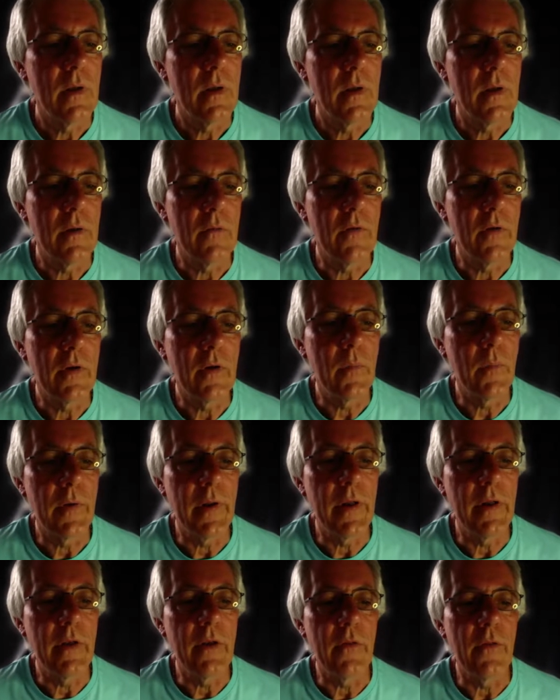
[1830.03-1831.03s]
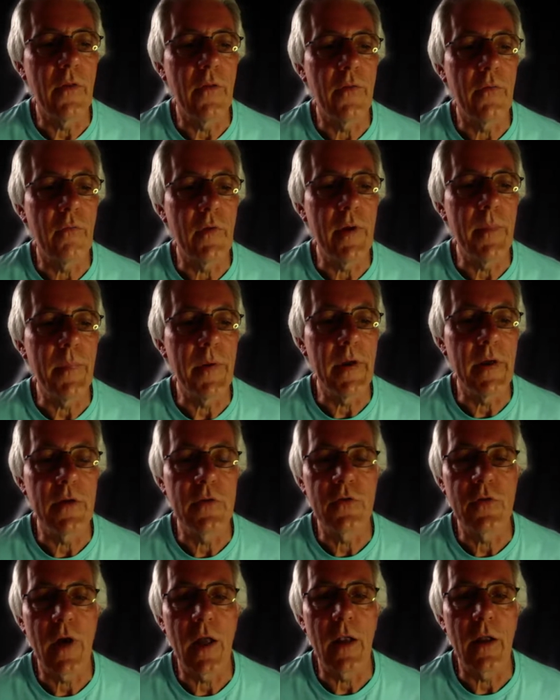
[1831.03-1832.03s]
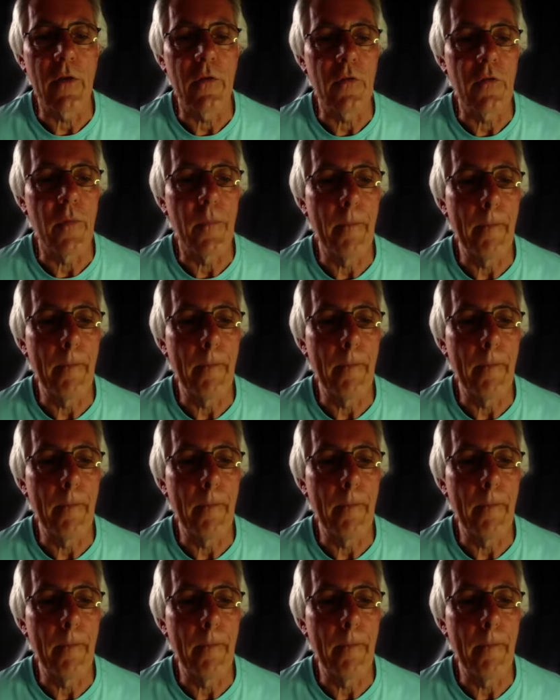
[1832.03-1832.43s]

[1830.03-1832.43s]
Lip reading: If you completed the 3 Peaks Challenge.